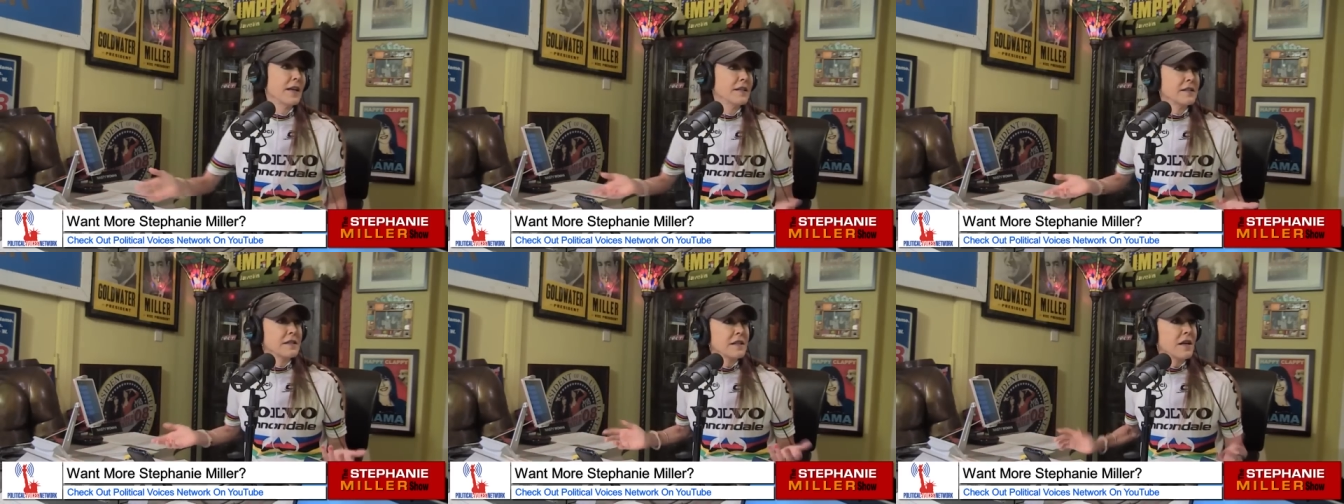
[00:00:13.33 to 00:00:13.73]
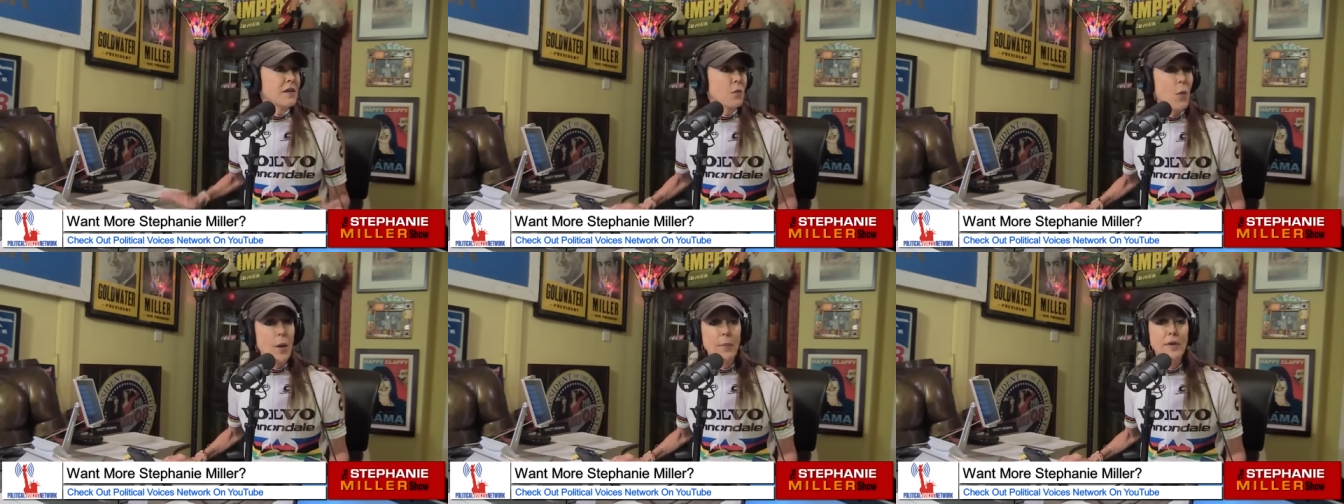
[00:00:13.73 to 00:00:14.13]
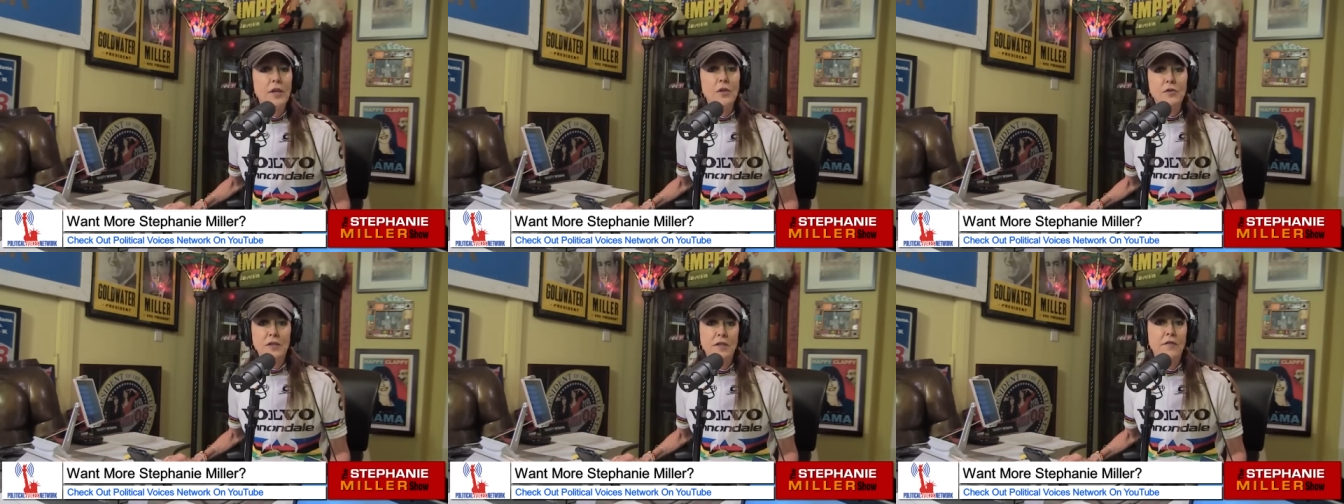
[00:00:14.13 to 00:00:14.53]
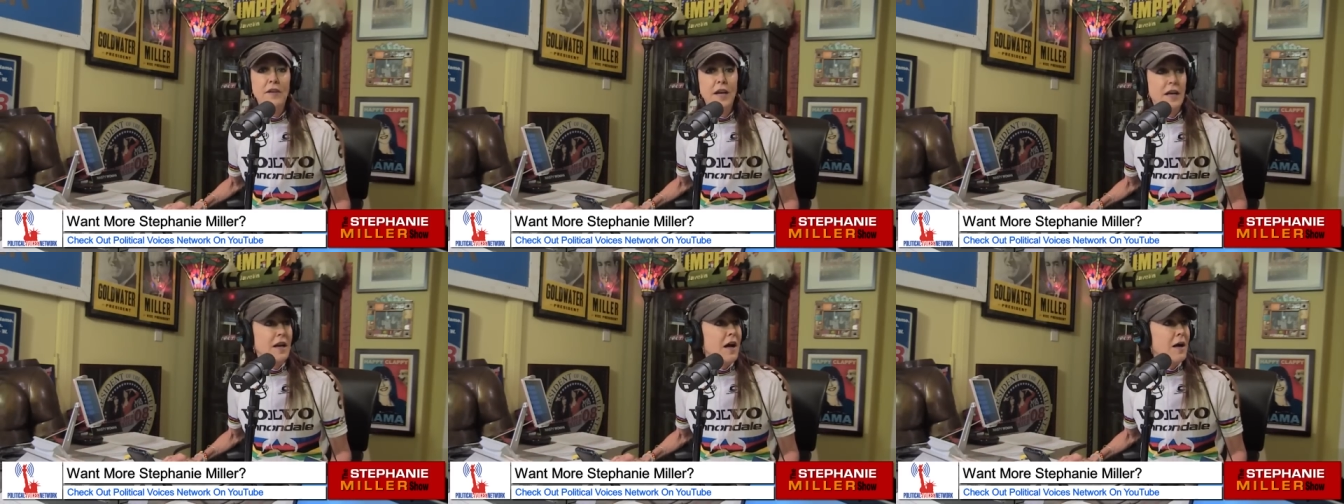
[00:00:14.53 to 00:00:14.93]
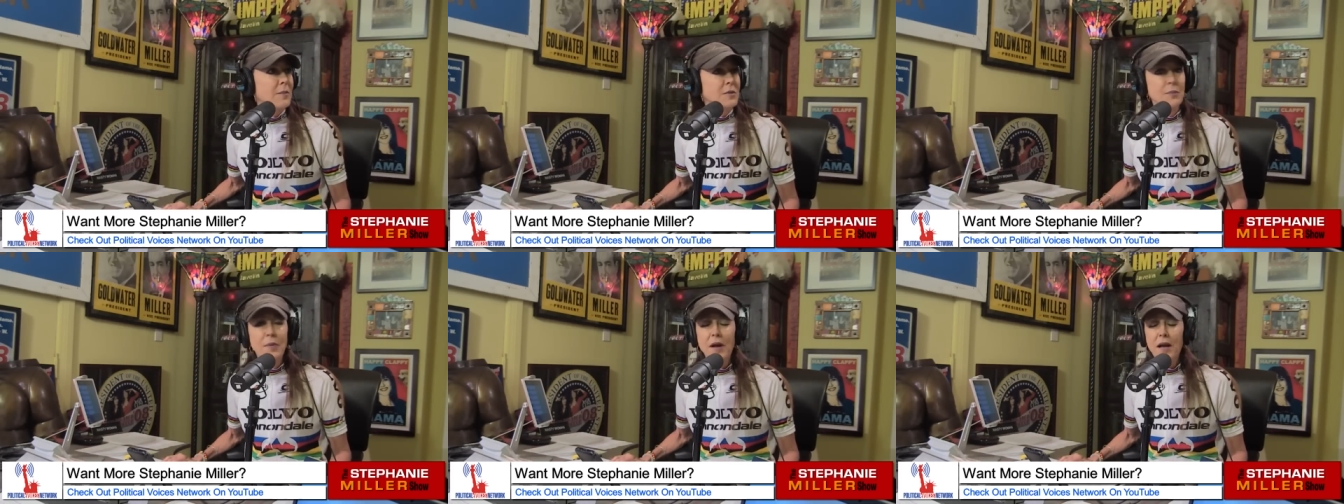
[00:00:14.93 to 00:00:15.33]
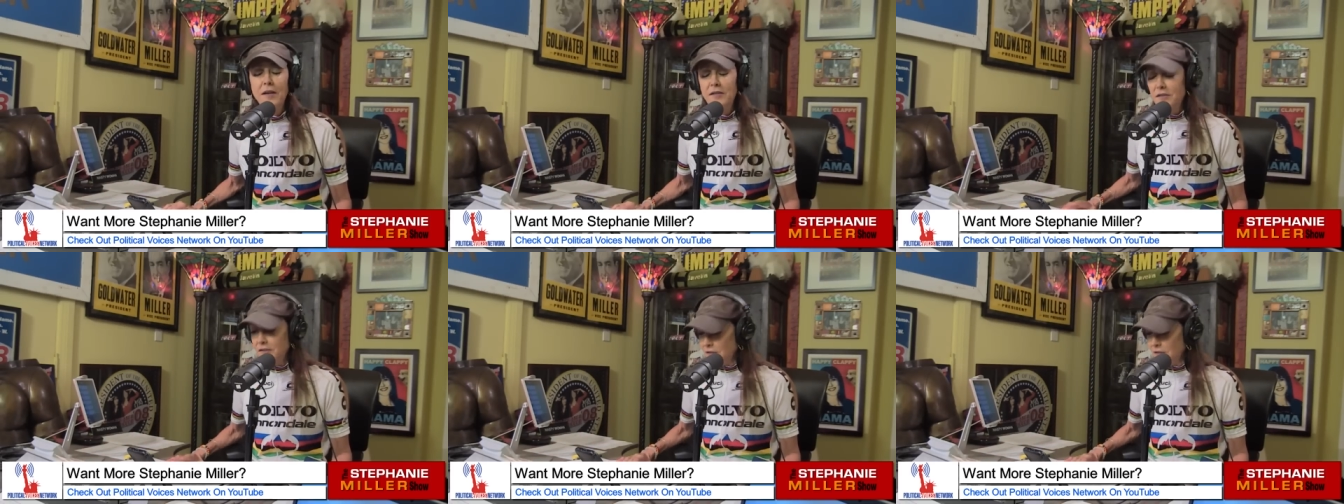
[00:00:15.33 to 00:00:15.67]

at a weapon used in Vietnam? It's